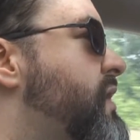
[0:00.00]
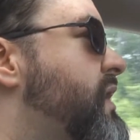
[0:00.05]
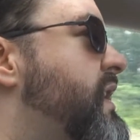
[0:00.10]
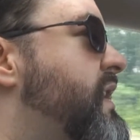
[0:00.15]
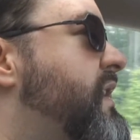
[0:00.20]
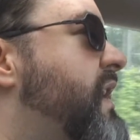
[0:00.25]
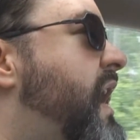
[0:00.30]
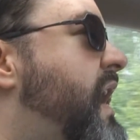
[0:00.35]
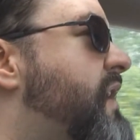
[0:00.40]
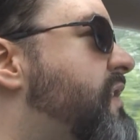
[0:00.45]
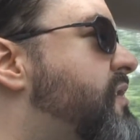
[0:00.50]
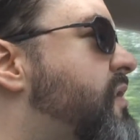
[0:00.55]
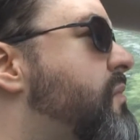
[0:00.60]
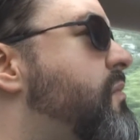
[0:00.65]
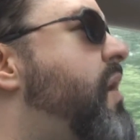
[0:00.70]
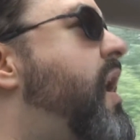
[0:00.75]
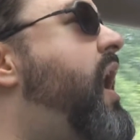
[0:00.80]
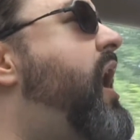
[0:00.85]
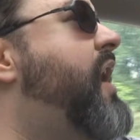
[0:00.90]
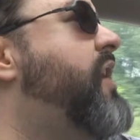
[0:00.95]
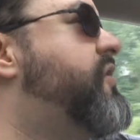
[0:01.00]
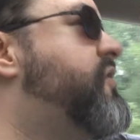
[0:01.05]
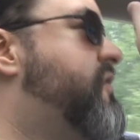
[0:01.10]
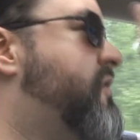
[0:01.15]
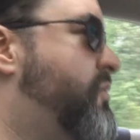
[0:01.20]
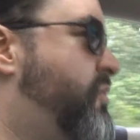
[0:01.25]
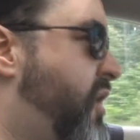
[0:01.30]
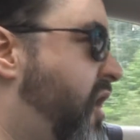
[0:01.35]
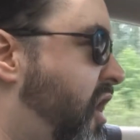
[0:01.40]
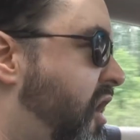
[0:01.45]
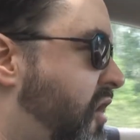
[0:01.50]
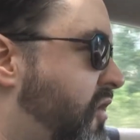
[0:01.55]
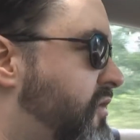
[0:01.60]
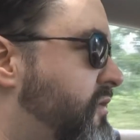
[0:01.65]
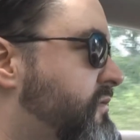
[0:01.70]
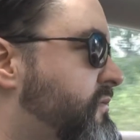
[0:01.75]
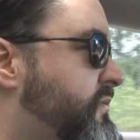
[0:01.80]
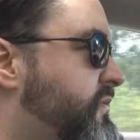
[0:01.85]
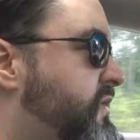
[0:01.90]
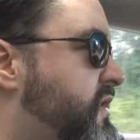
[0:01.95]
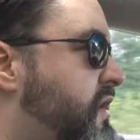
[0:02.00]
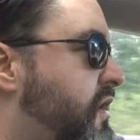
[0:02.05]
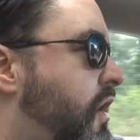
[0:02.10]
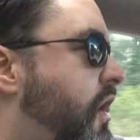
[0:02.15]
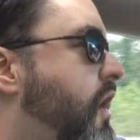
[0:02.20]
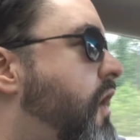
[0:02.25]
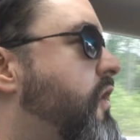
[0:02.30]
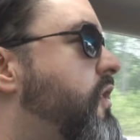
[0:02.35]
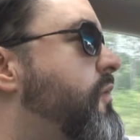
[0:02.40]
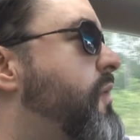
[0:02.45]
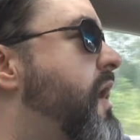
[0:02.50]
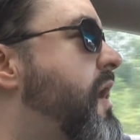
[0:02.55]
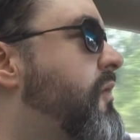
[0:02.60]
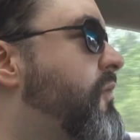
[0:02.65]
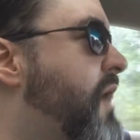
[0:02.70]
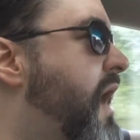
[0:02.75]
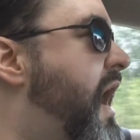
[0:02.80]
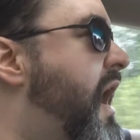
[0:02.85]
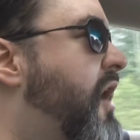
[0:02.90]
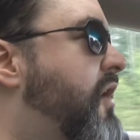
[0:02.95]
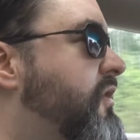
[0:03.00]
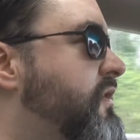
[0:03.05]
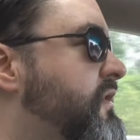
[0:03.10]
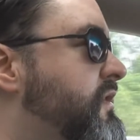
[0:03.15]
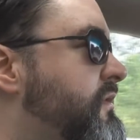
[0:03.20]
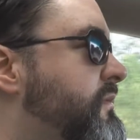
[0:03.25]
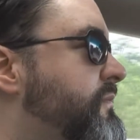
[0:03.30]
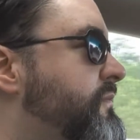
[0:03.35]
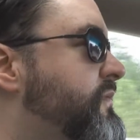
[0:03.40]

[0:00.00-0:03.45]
really nice homage to Poe all the way around,